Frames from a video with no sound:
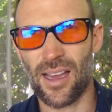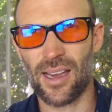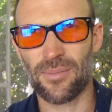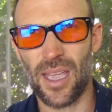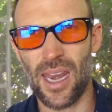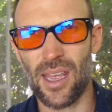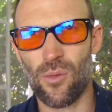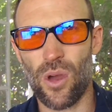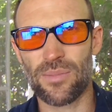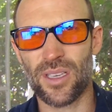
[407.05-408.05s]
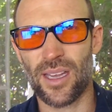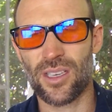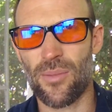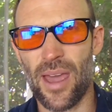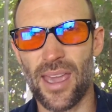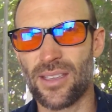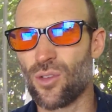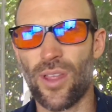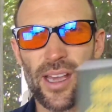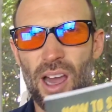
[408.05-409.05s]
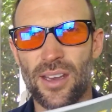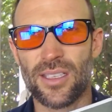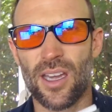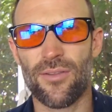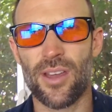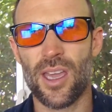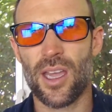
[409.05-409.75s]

um, getting website domains, all that kind of stuff.